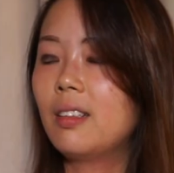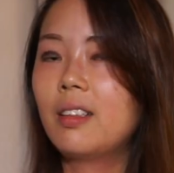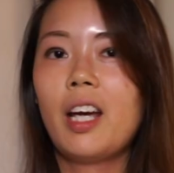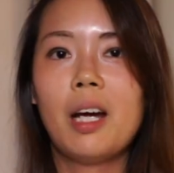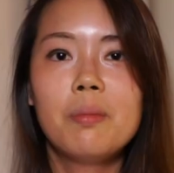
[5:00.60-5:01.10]

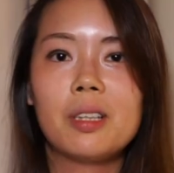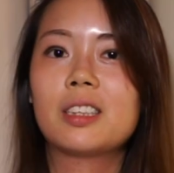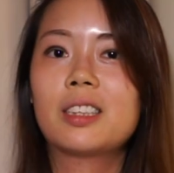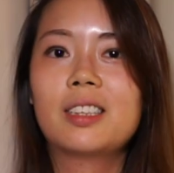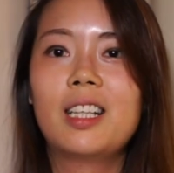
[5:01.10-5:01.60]

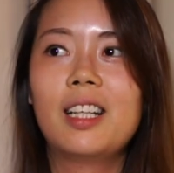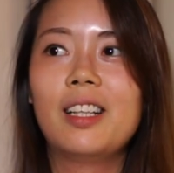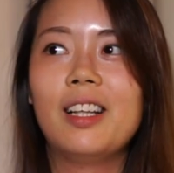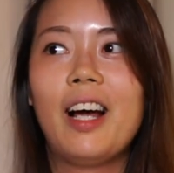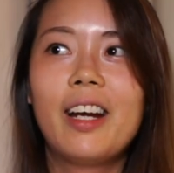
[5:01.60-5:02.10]
cameras
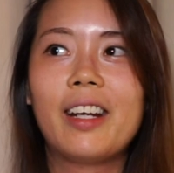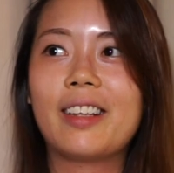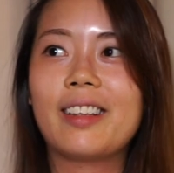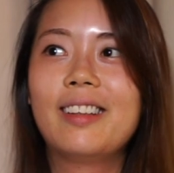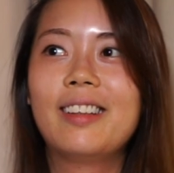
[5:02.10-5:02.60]

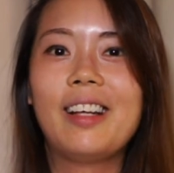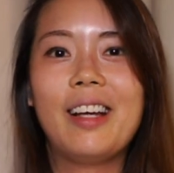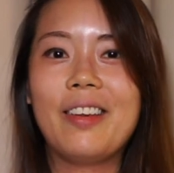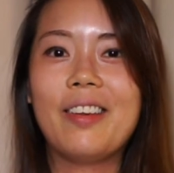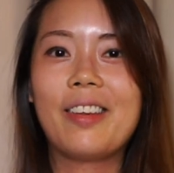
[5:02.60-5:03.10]
lying
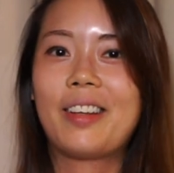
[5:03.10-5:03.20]
in the